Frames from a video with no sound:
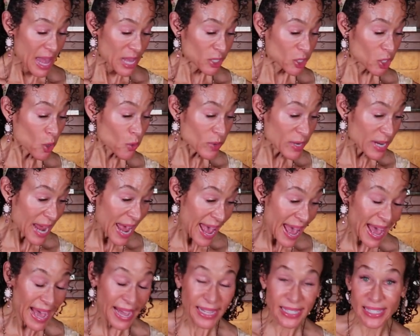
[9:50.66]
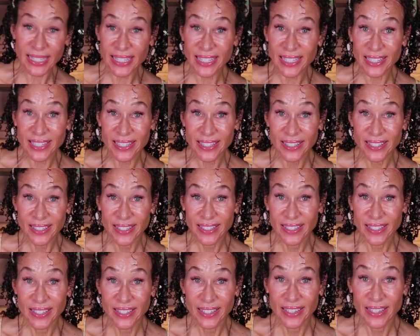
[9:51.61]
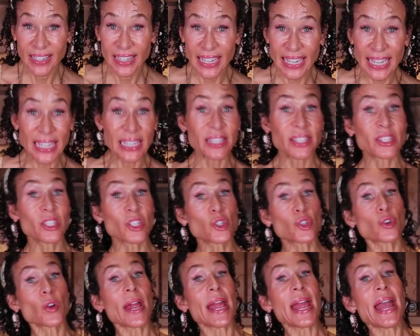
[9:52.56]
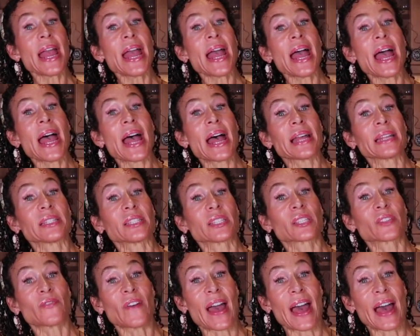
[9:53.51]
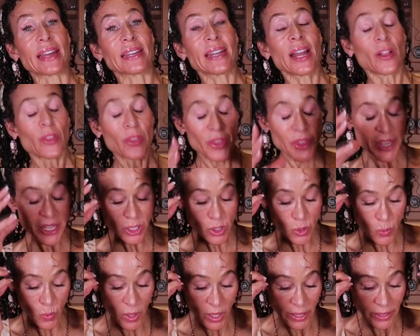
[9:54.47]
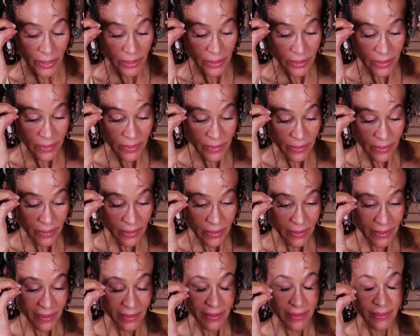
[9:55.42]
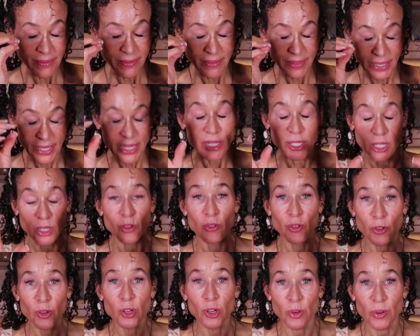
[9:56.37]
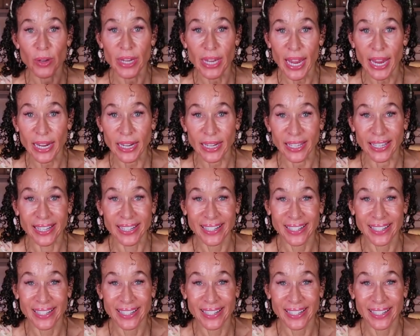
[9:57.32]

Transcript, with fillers: So next is the trans fat. Now, this one is infuriating.